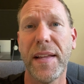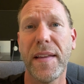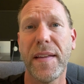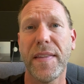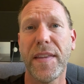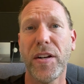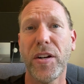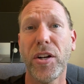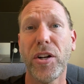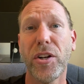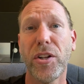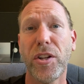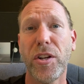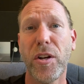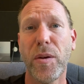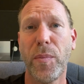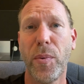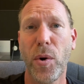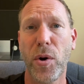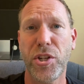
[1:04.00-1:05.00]
that the earlier
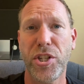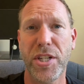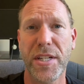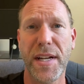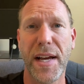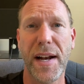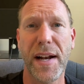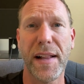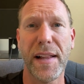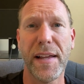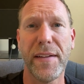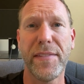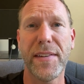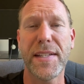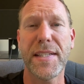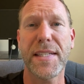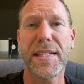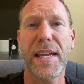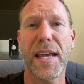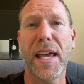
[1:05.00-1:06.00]
Porsche nine
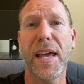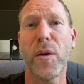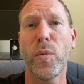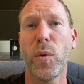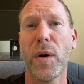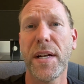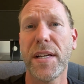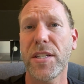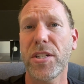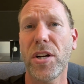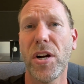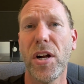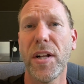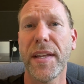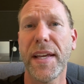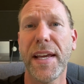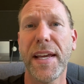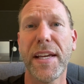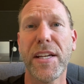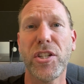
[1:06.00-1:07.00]
elevens had what is called
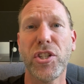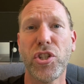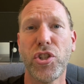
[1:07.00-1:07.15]
a